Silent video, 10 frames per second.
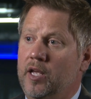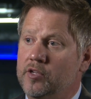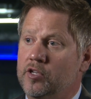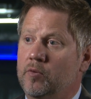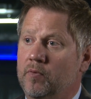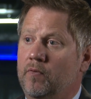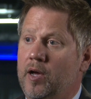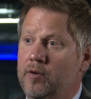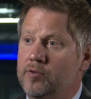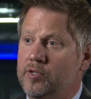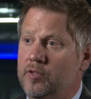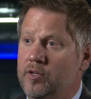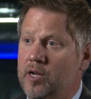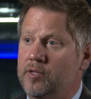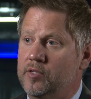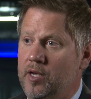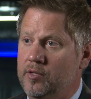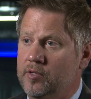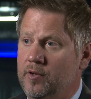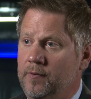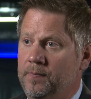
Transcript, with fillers: data center providers in the United States.